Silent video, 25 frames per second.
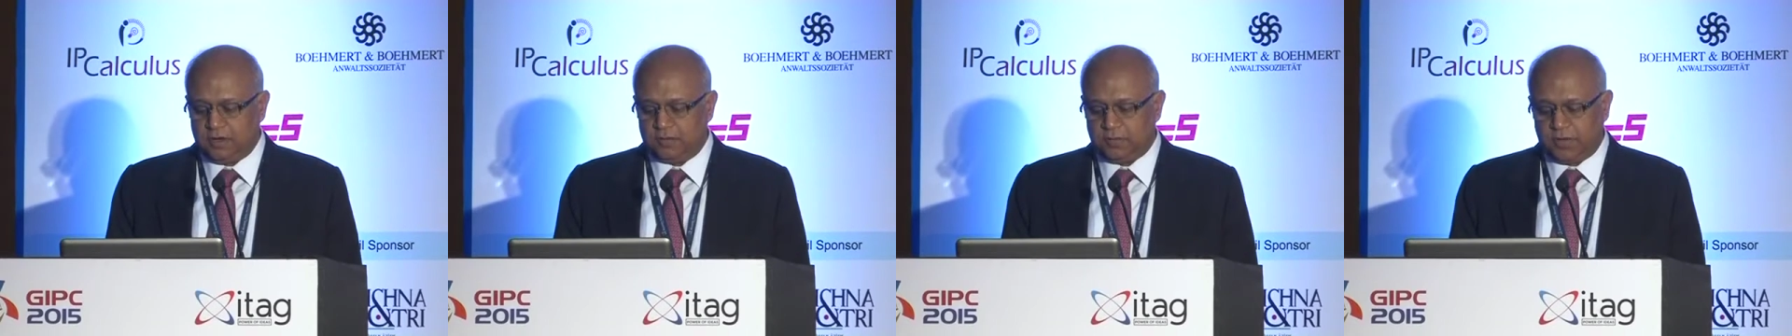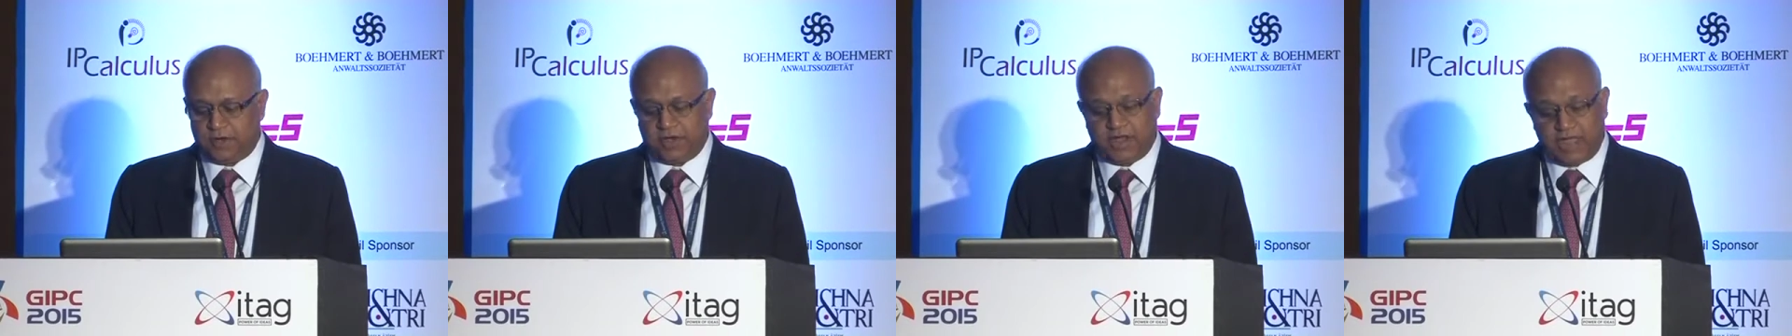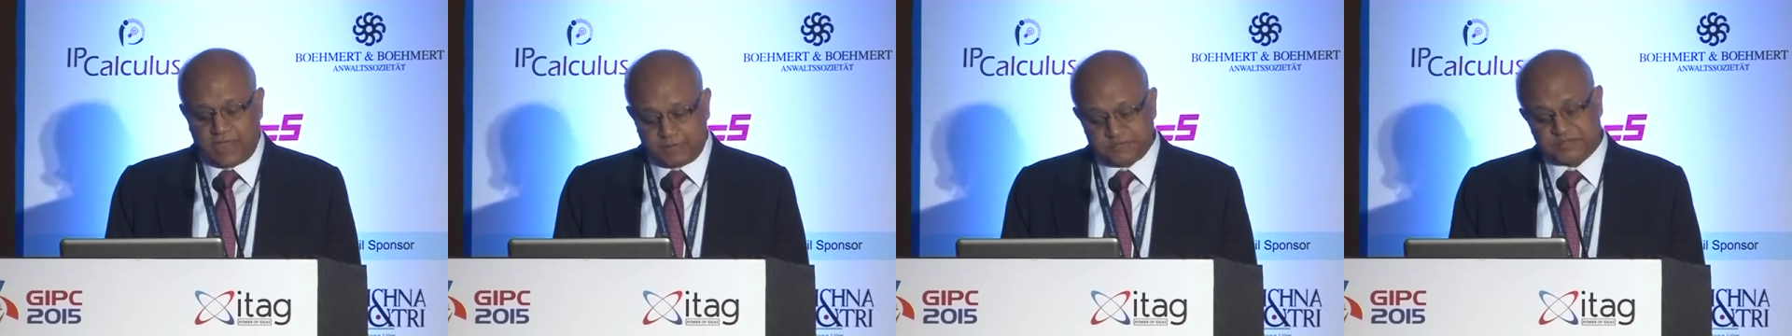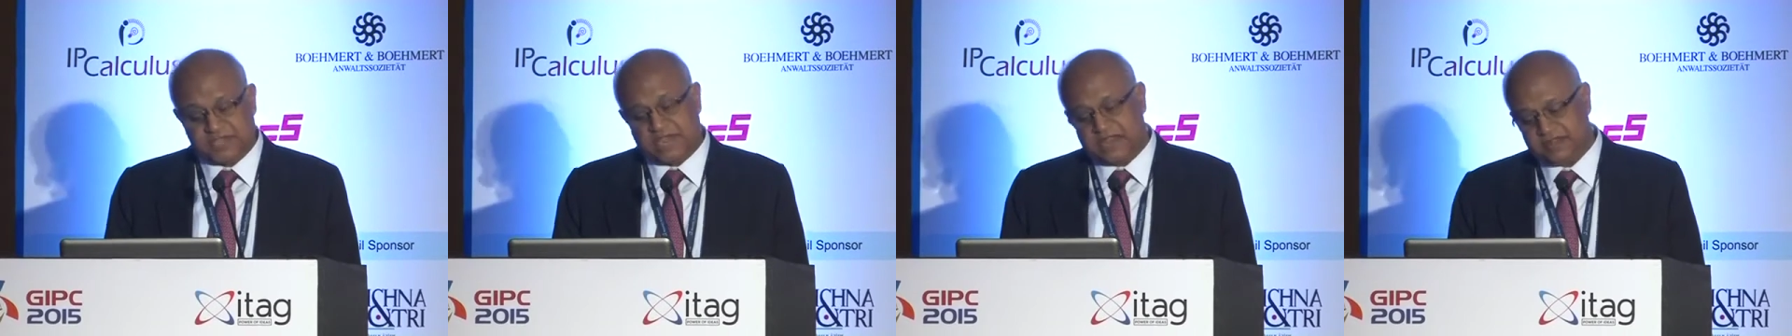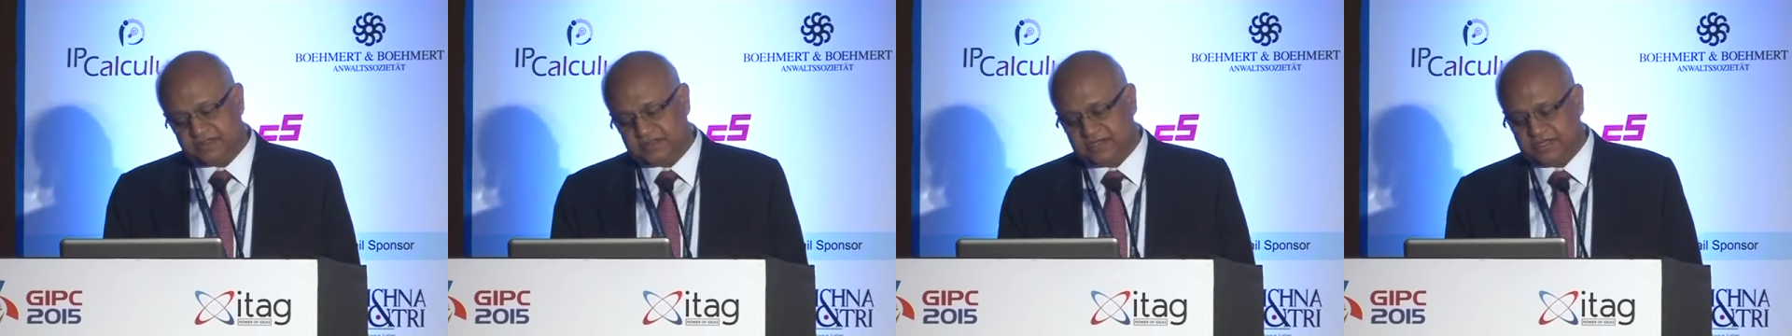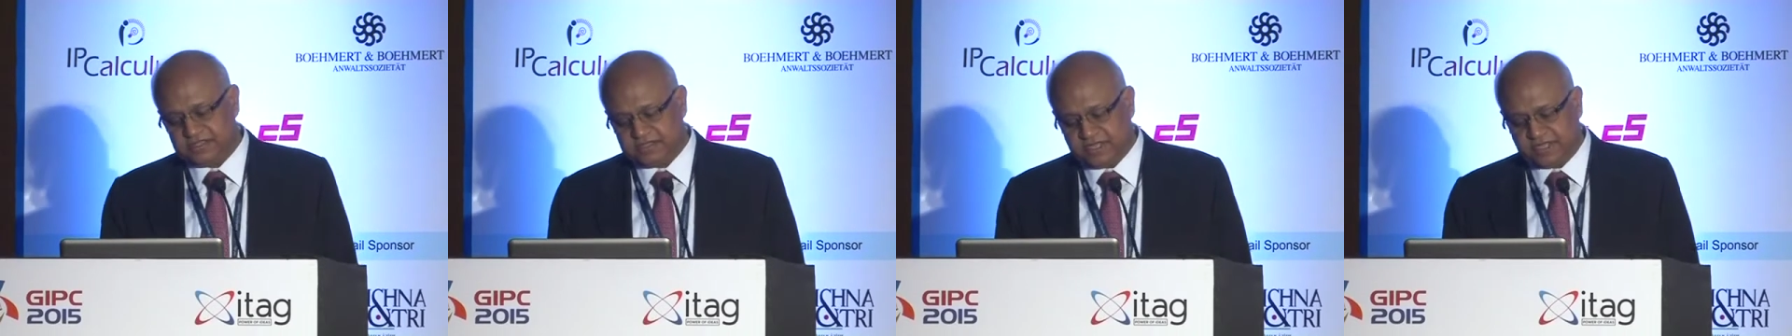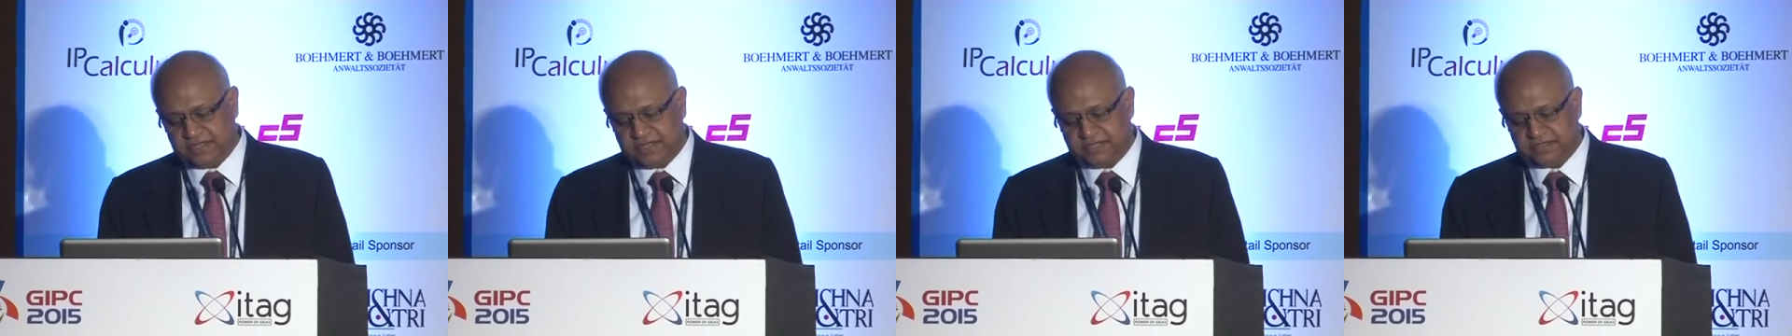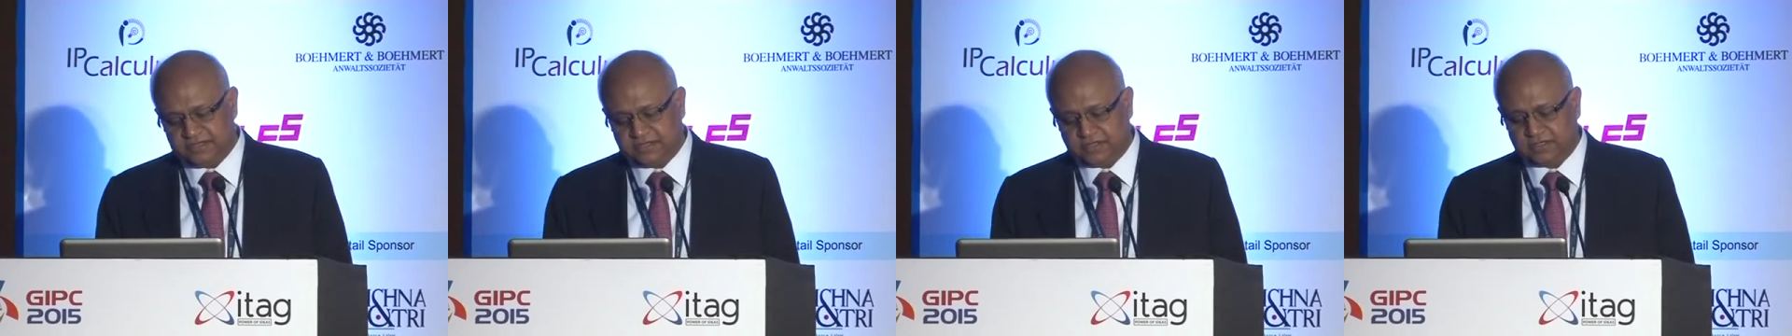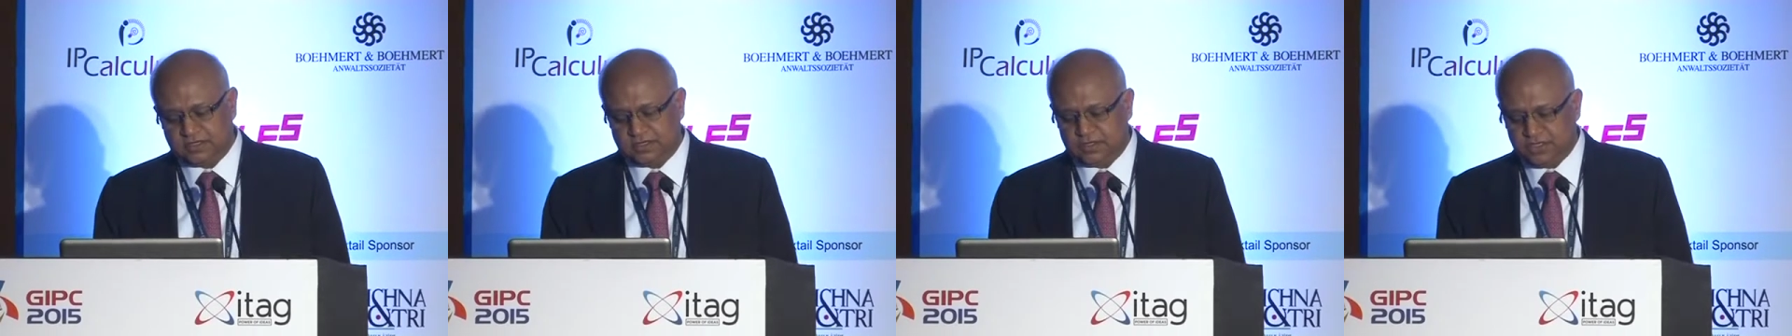Perhaps had they done
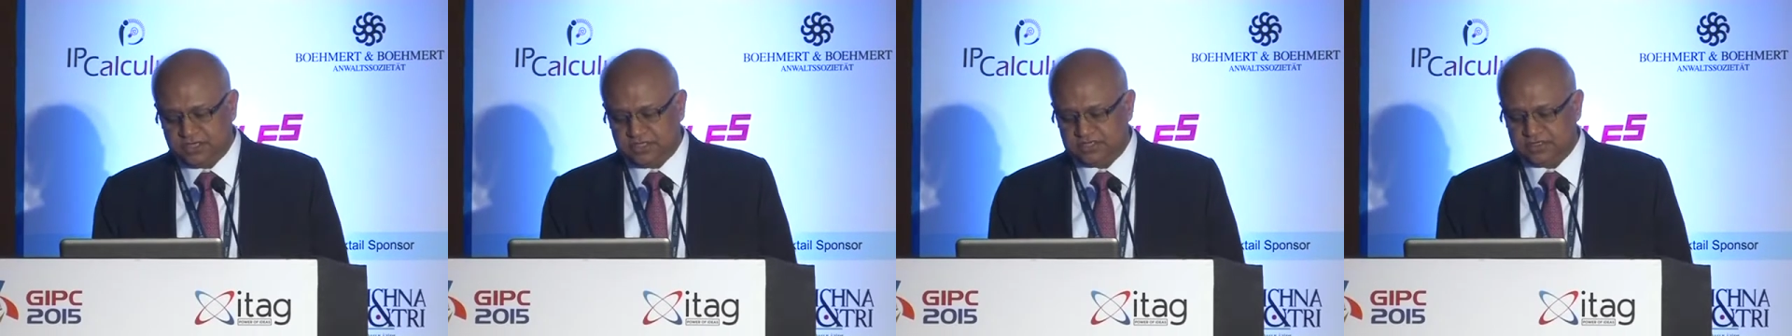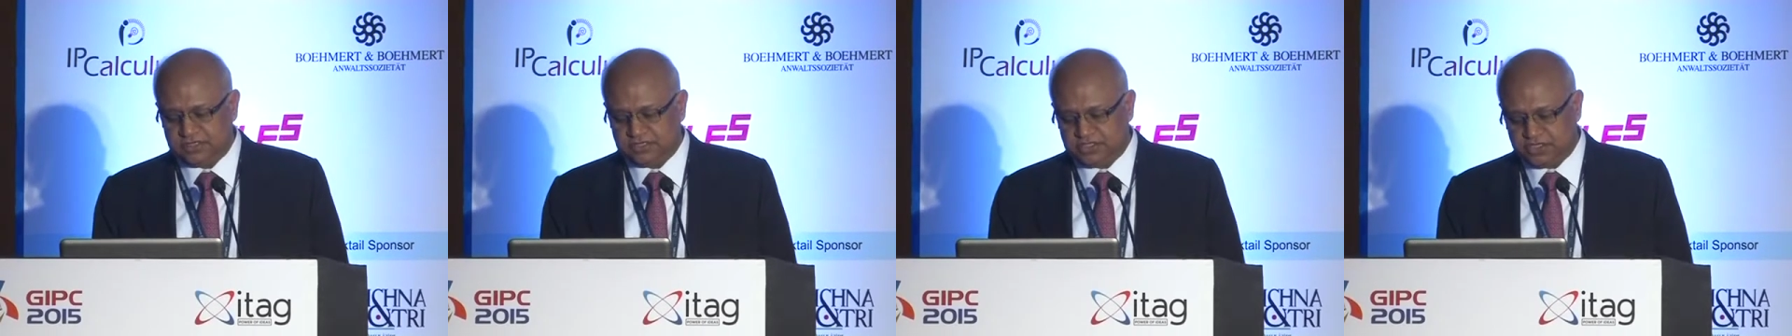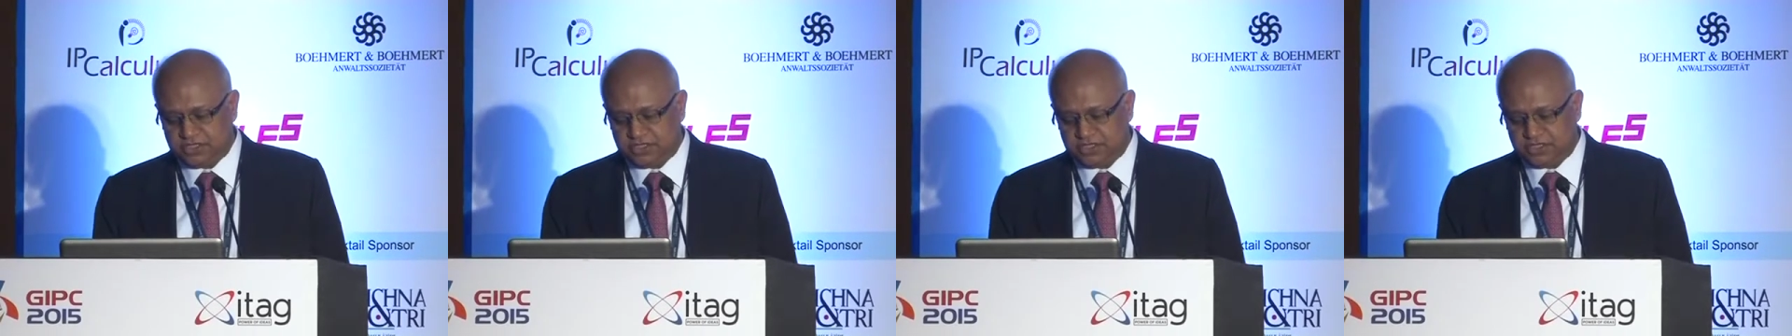it, the